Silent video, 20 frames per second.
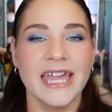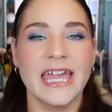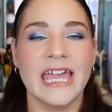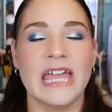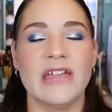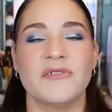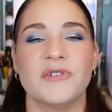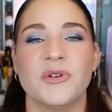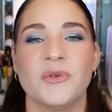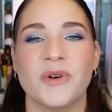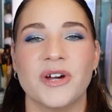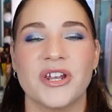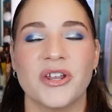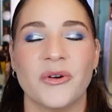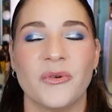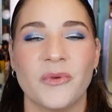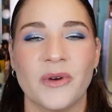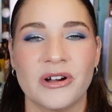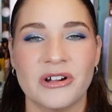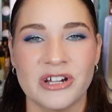Hey everyone,
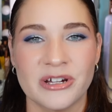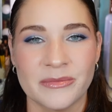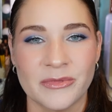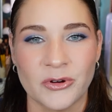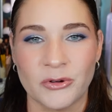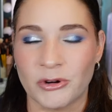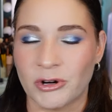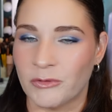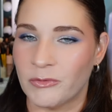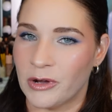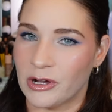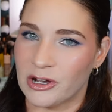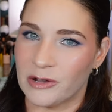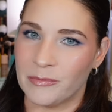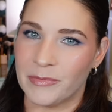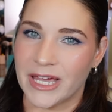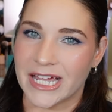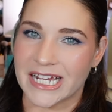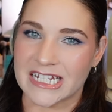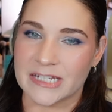welcome
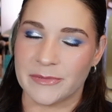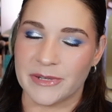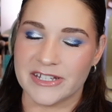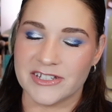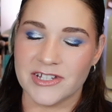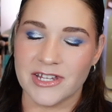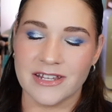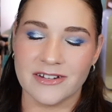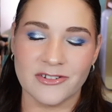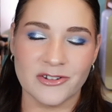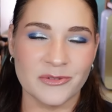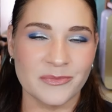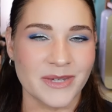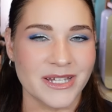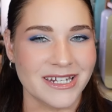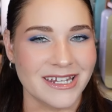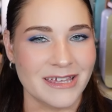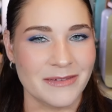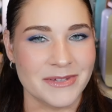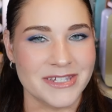back to my channel. My
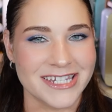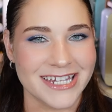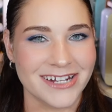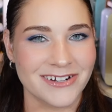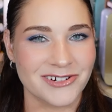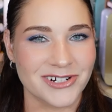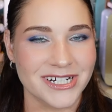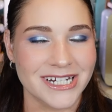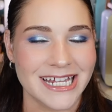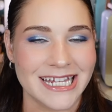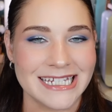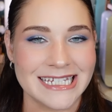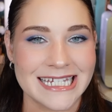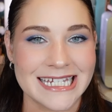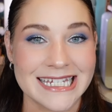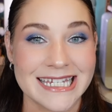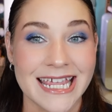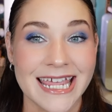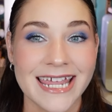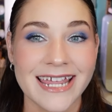name is Erin and
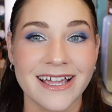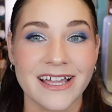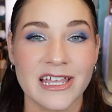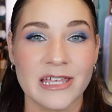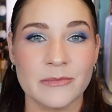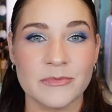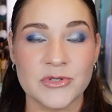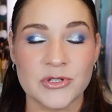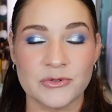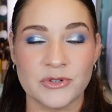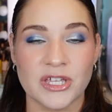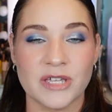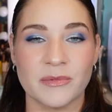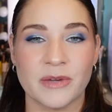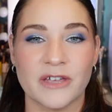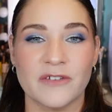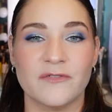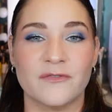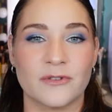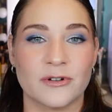today I am doing
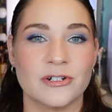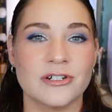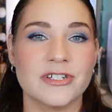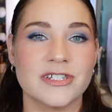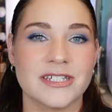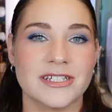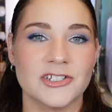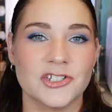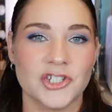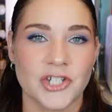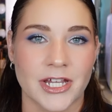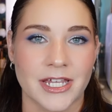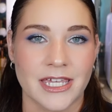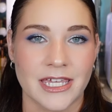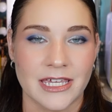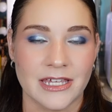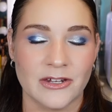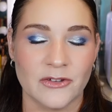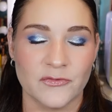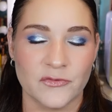my first
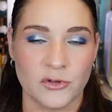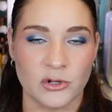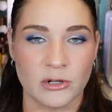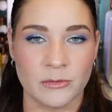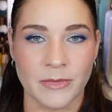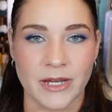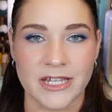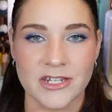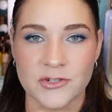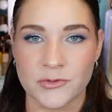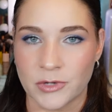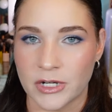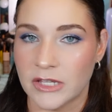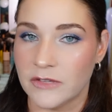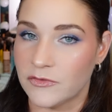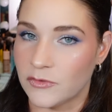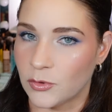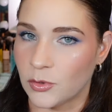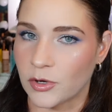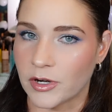check-in for my
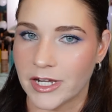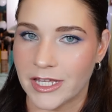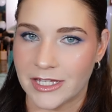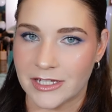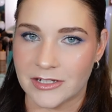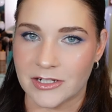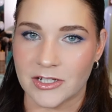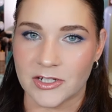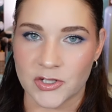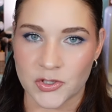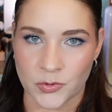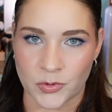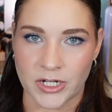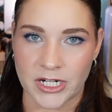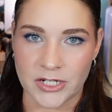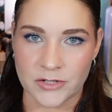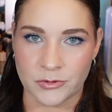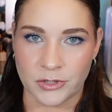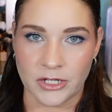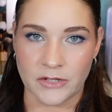24 in
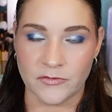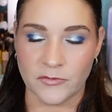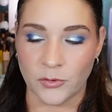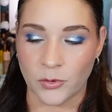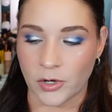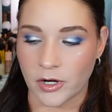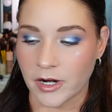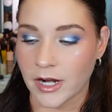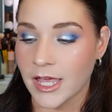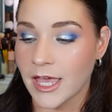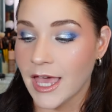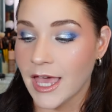2024.